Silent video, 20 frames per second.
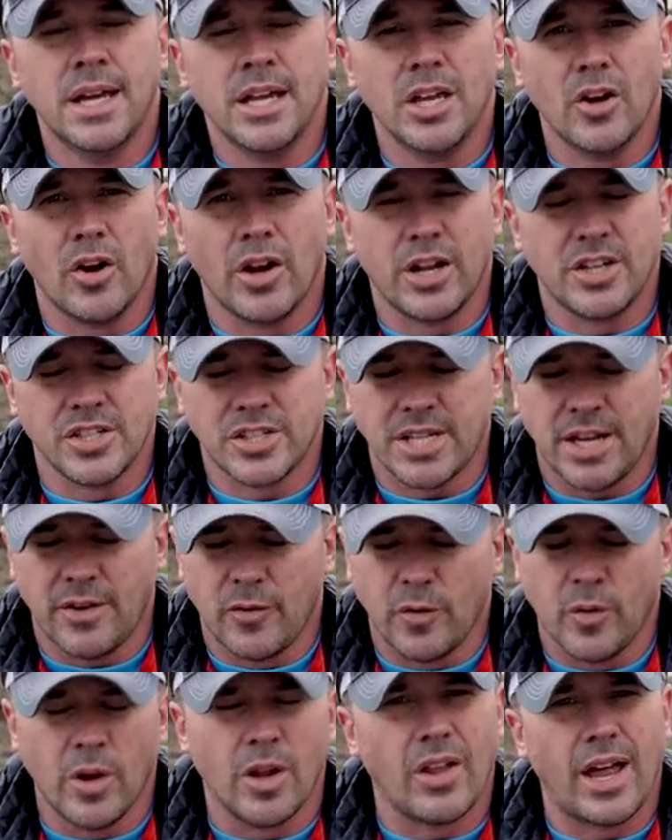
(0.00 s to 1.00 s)
You know, and I just
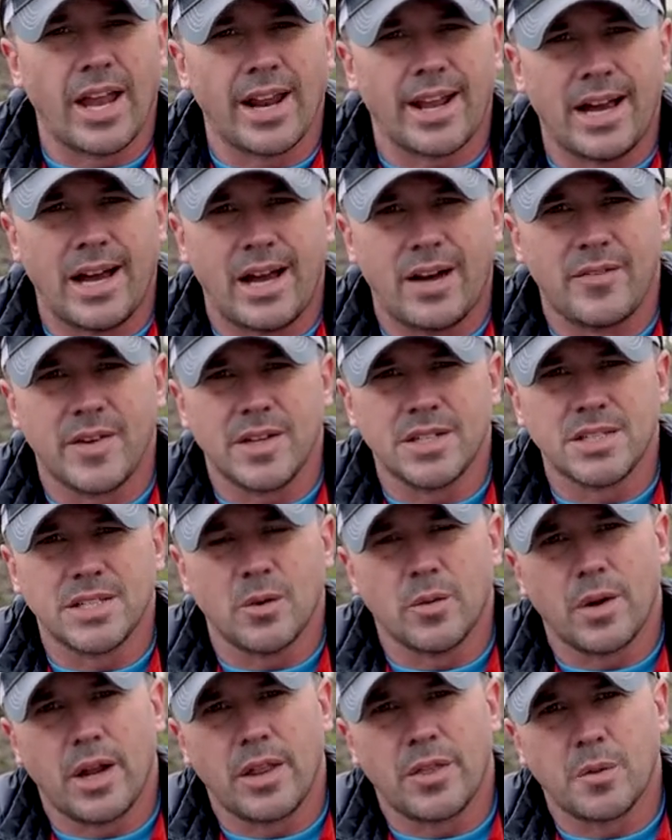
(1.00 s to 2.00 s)
have a lot of confidence
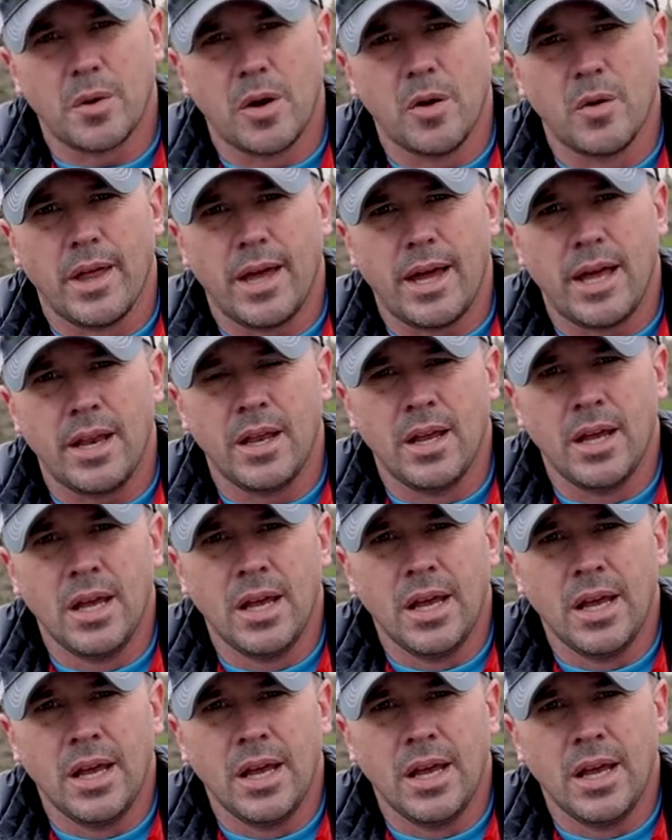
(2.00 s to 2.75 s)
that when I throw that